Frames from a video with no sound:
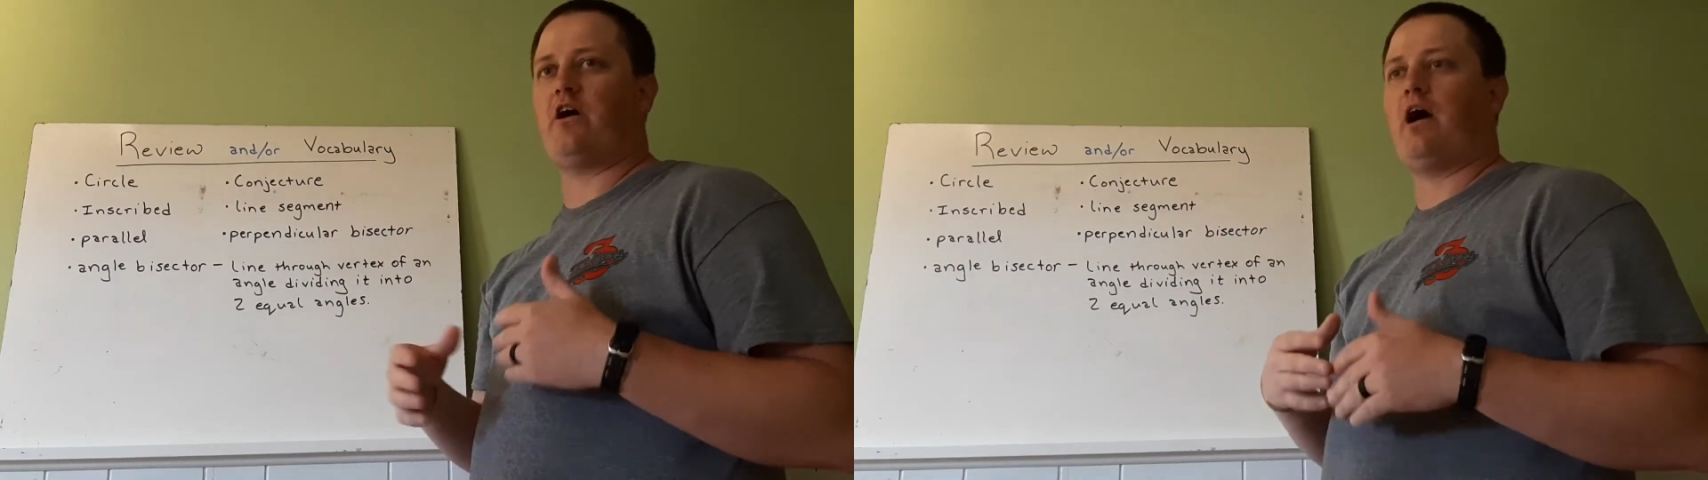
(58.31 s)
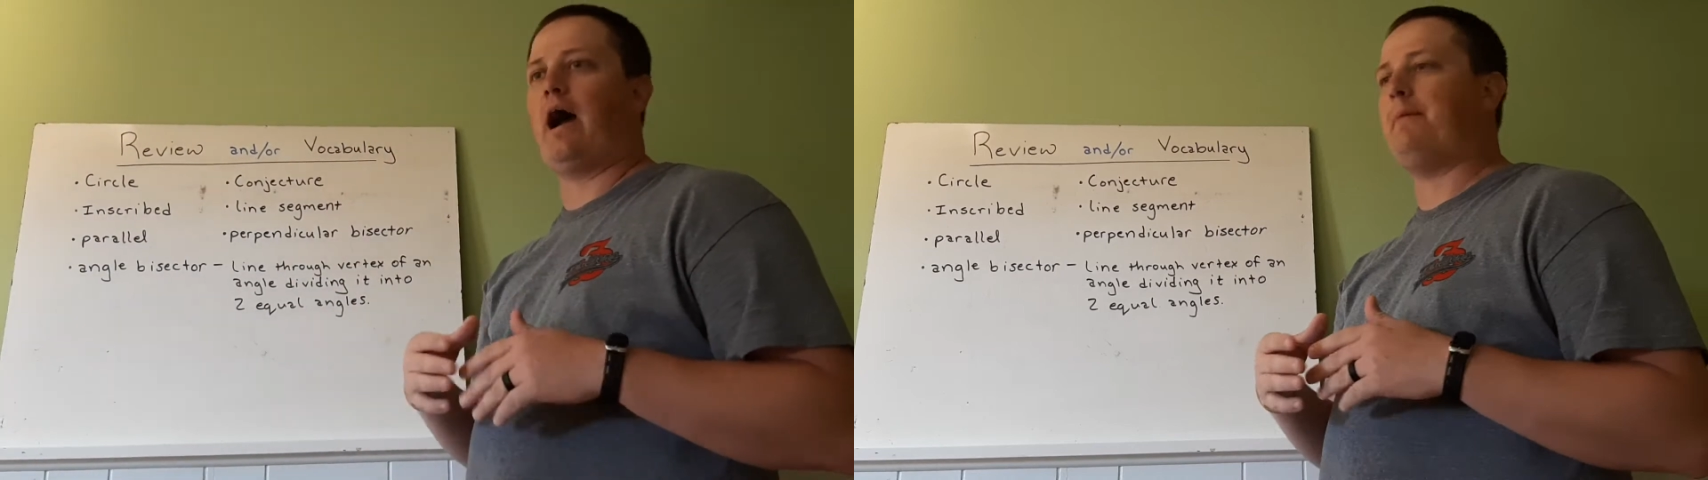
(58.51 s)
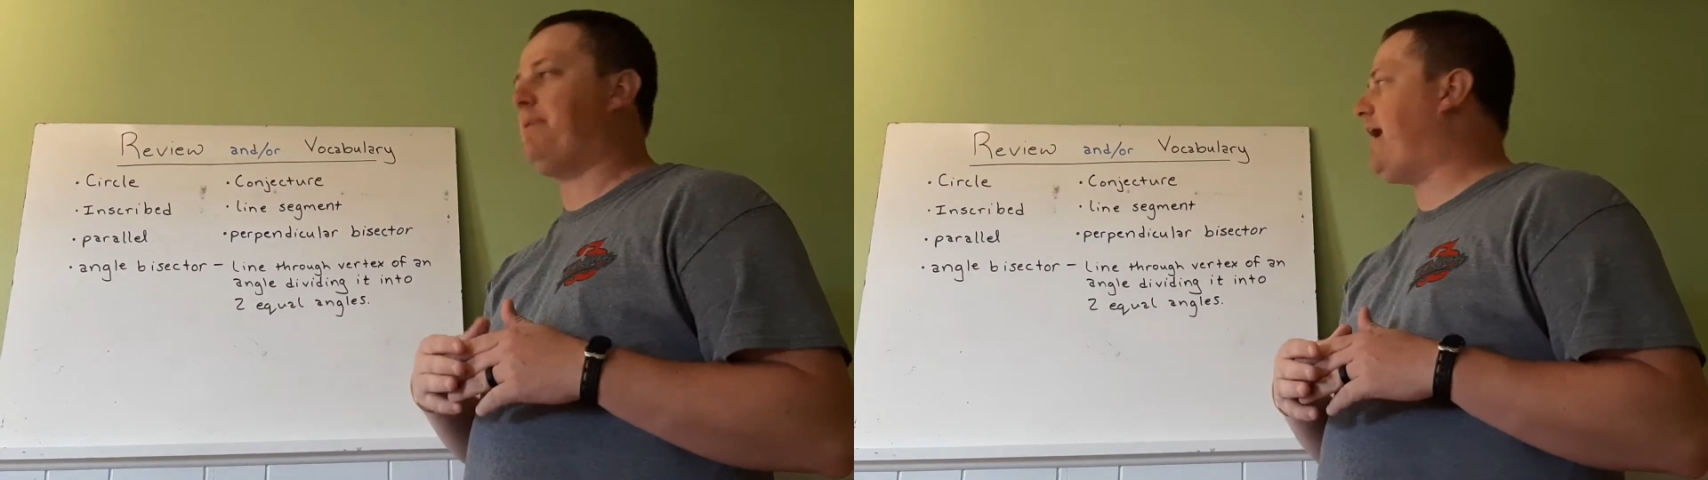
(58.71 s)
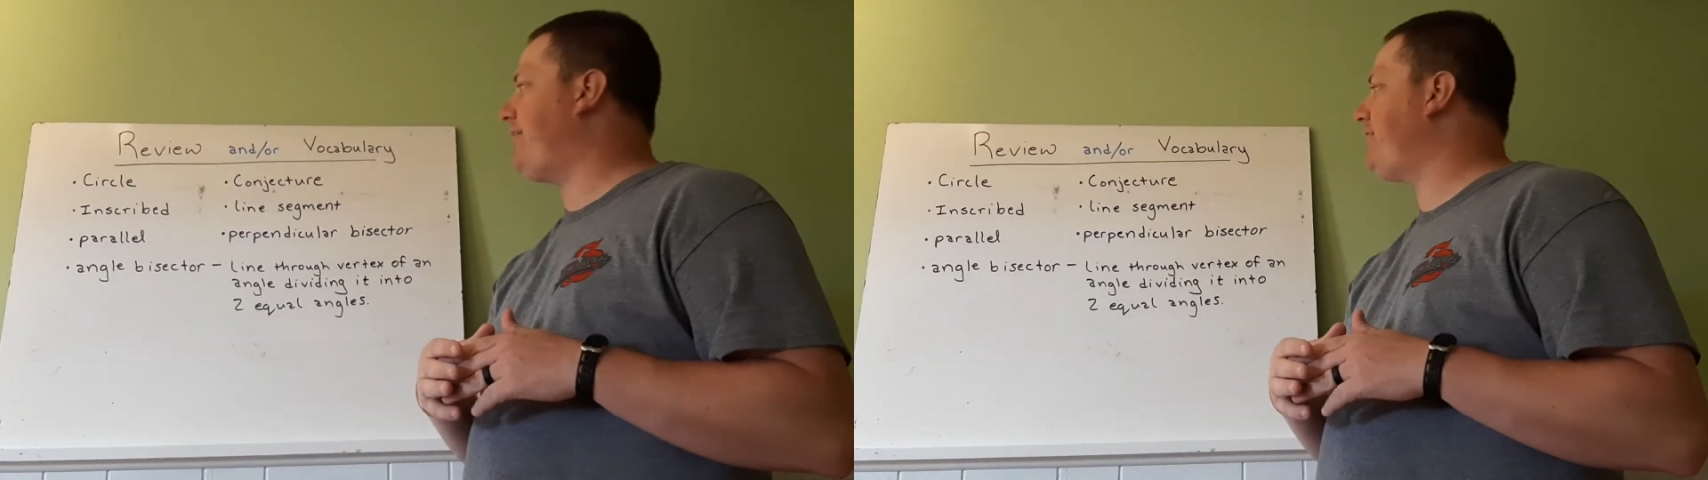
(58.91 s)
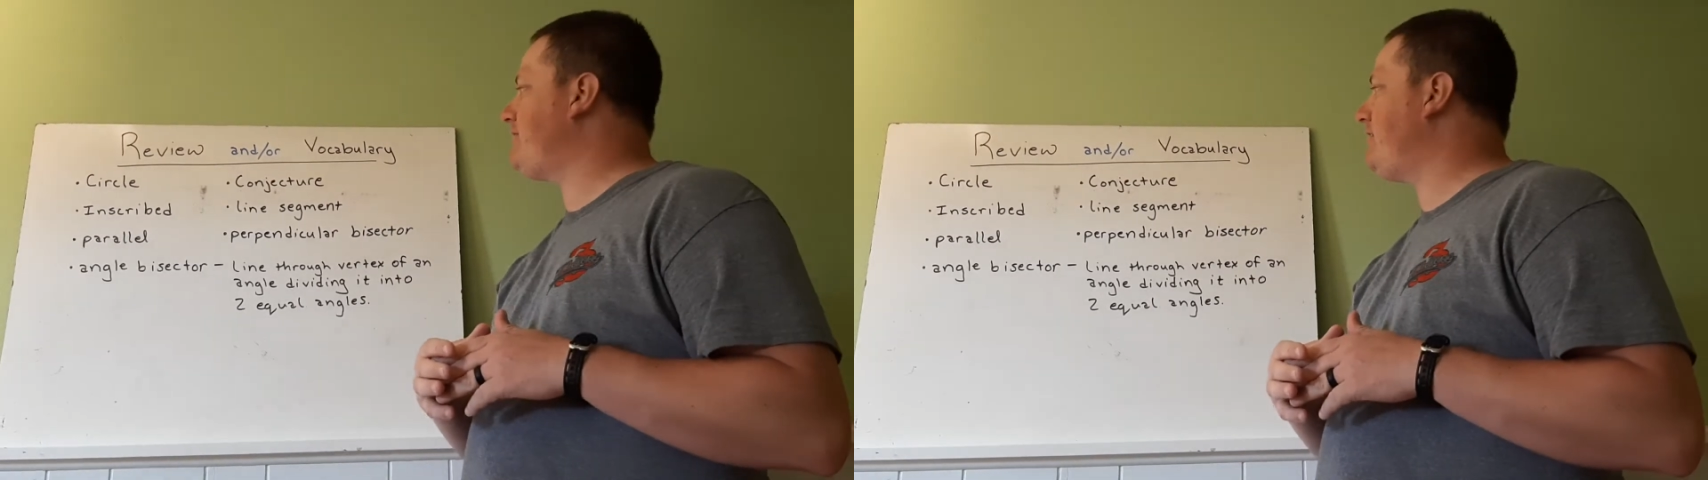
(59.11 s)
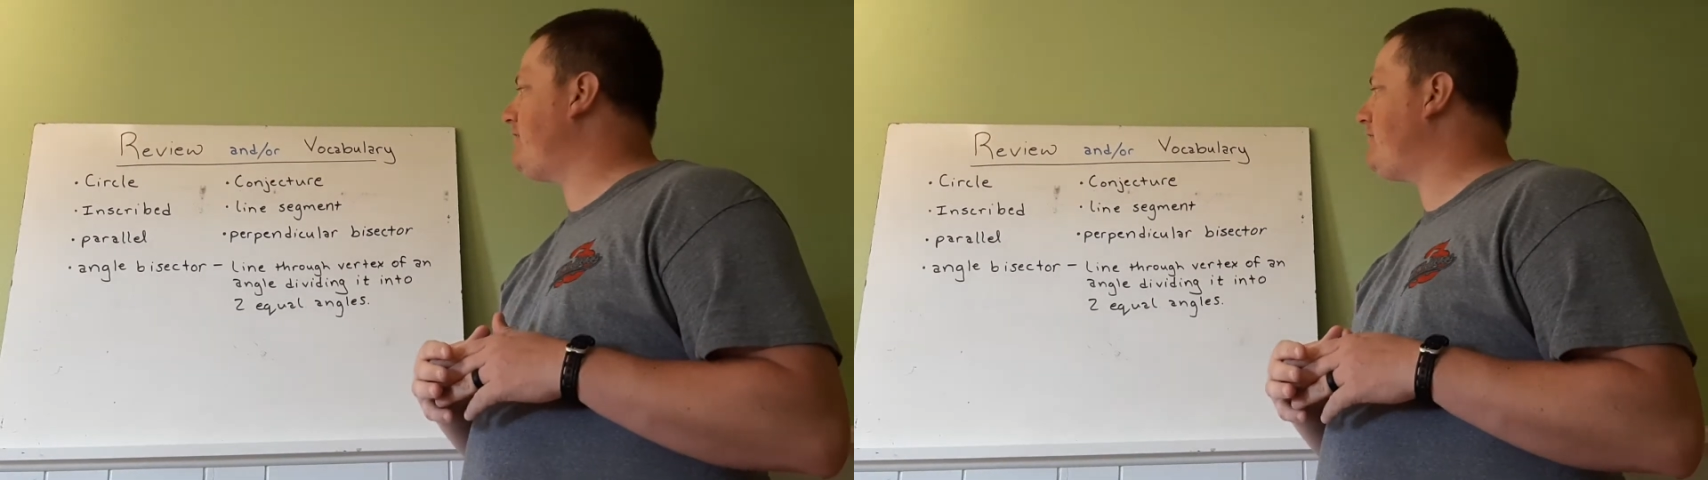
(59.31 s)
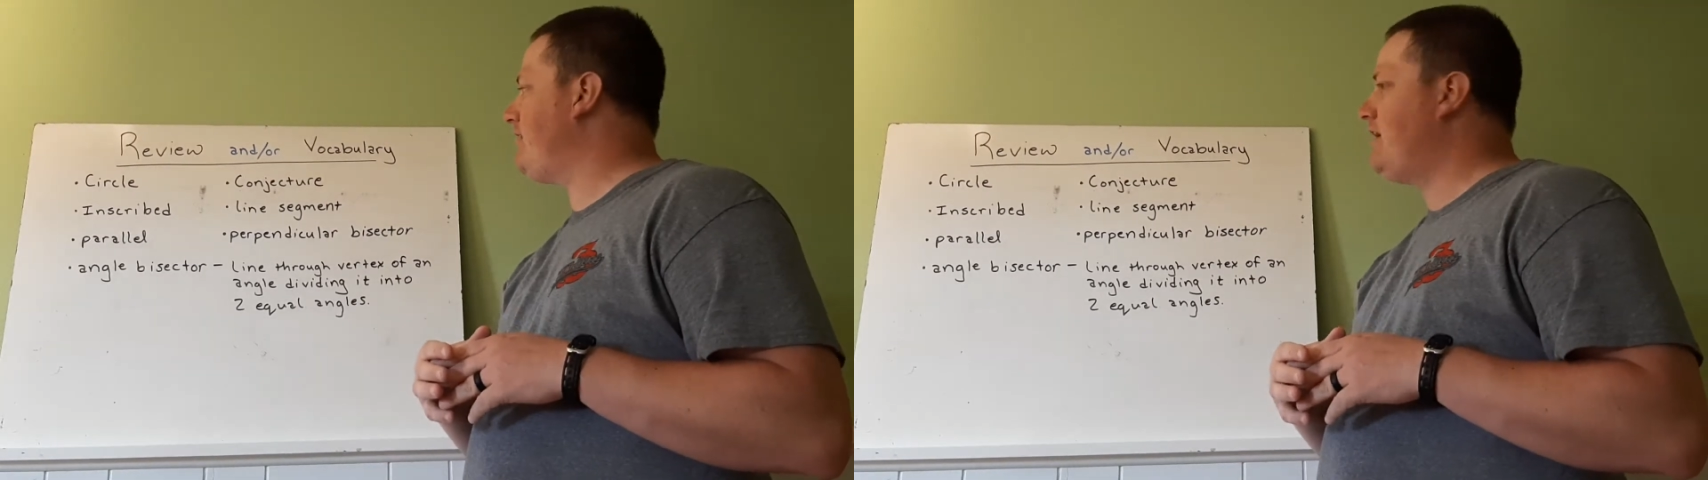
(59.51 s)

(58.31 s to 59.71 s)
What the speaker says: hypothesis